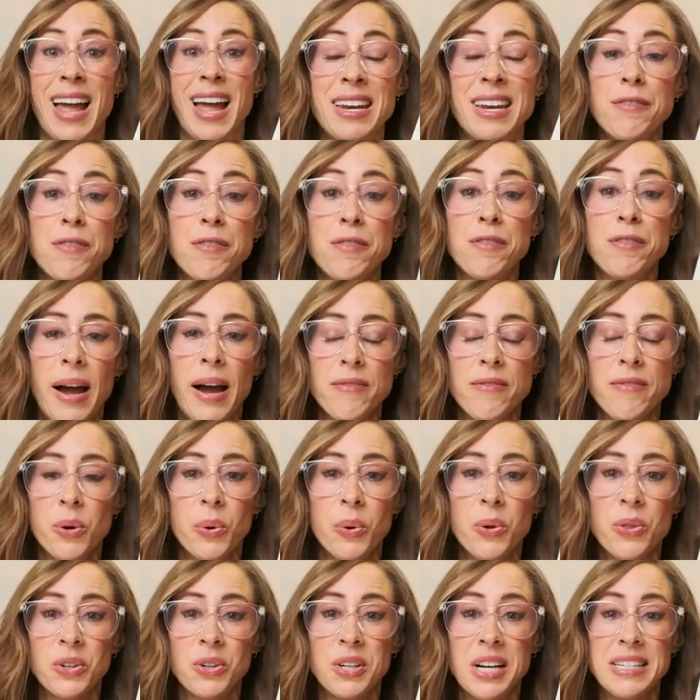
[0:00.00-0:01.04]
And if you have your
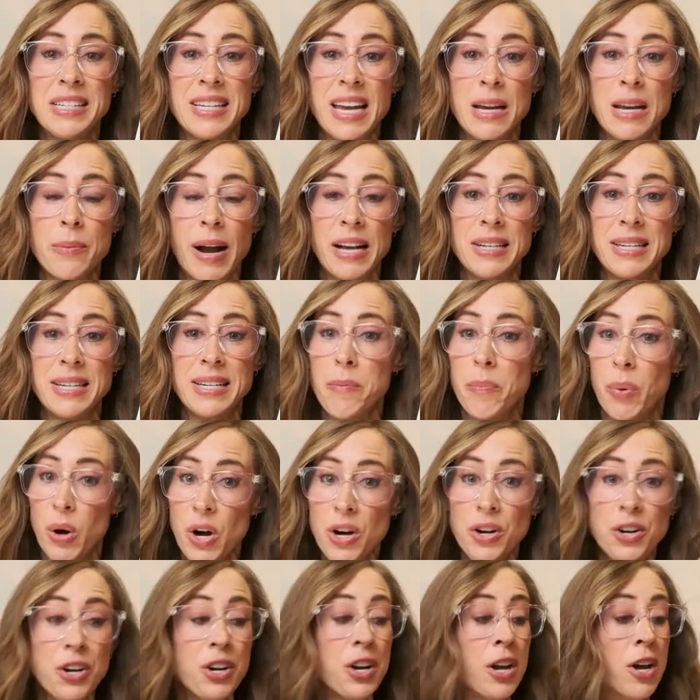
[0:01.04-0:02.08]
Whole 30 Day by Day
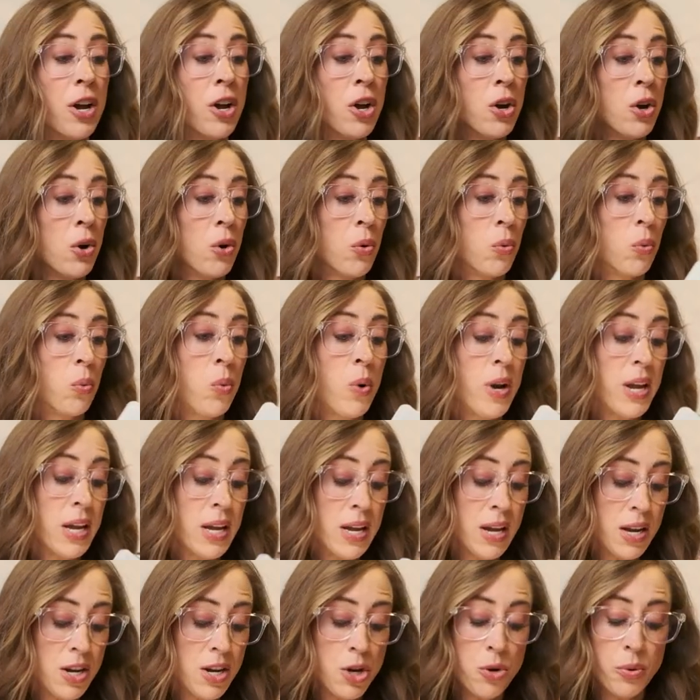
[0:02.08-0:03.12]
book,
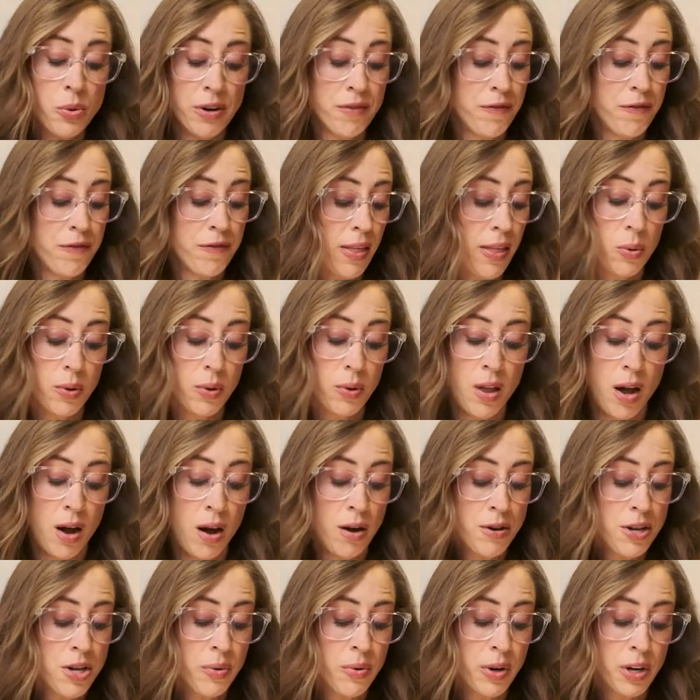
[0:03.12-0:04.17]
we you can follow along.